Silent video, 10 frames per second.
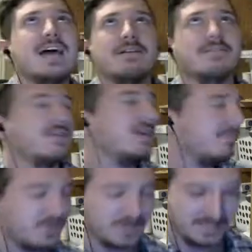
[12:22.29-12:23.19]
every
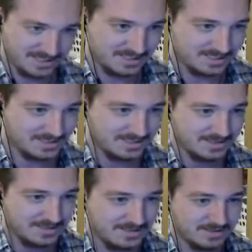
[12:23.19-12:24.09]
morning.
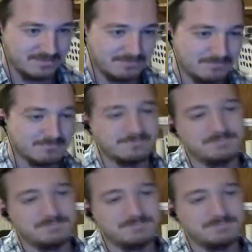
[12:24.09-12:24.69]
Hmm.